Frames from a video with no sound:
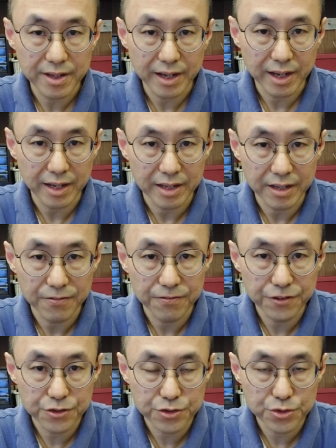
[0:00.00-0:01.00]
and
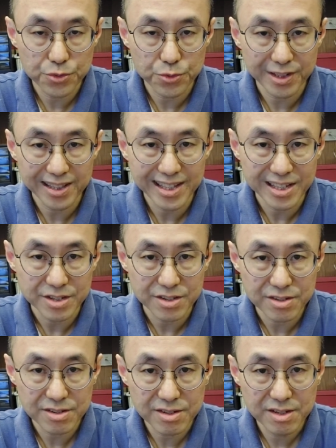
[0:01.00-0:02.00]
efficient
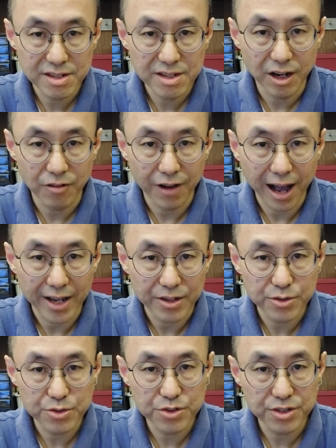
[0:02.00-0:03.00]
release of
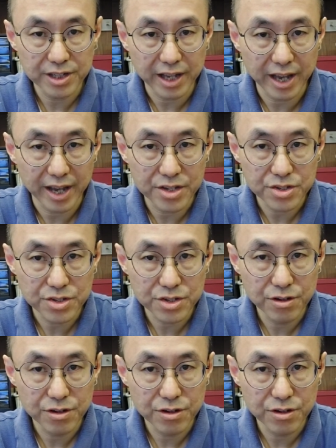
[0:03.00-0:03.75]
hydrogen gas